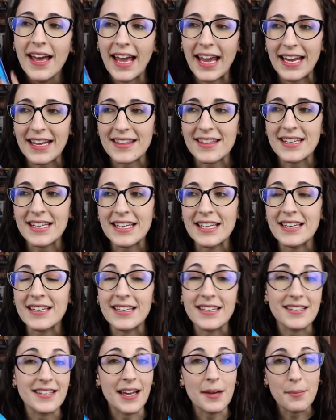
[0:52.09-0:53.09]
Anthony
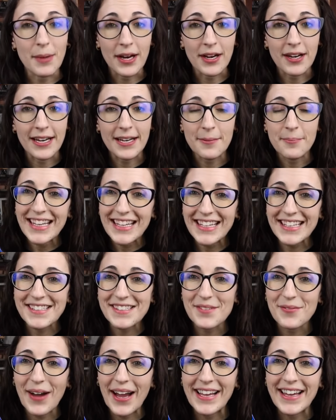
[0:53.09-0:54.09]
needs to get married. He
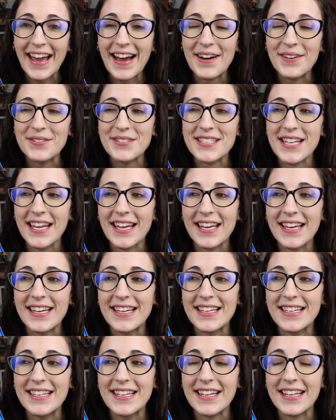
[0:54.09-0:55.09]
is a Viscount,
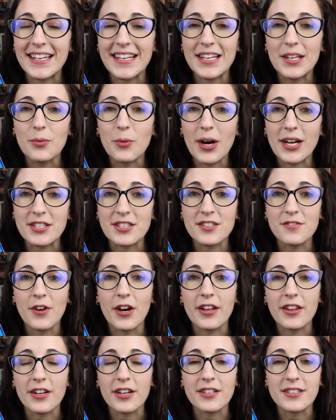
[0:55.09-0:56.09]
and he watched his
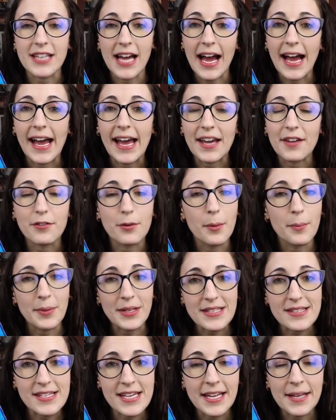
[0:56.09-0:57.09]
father die from a
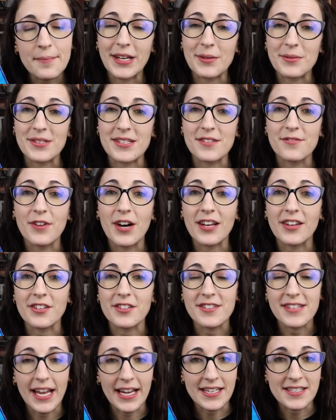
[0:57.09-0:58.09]
bee sting. It was his
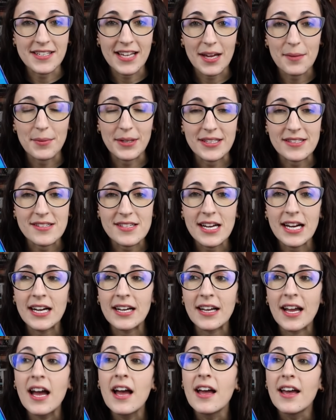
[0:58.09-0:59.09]
father's second time being
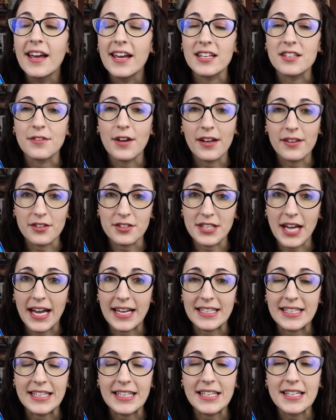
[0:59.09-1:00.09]
stung. His father
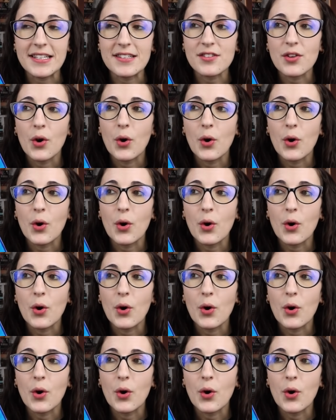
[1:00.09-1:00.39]
died, and he is